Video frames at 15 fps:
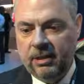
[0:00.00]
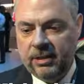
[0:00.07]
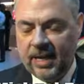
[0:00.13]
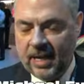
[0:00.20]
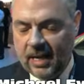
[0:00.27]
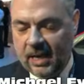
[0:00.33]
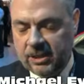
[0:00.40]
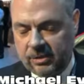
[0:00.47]

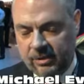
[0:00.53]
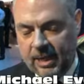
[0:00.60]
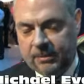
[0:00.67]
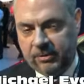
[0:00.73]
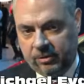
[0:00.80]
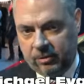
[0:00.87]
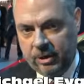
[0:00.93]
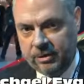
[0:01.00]
Yeah,
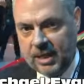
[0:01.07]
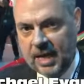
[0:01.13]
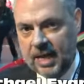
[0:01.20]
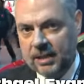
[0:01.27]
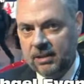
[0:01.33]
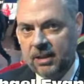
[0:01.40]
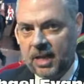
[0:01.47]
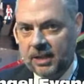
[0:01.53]
absolutely.
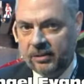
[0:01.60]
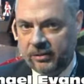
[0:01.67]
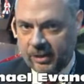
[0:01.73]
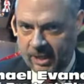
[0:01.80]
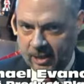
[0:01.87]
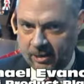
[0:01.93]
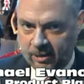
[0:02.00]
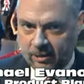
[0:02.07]
Not not
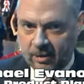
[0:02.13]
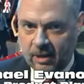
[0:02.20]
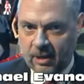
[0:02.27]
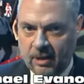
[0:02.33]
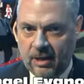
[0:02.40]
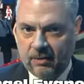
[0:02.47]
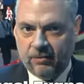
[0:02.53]
standard, uh,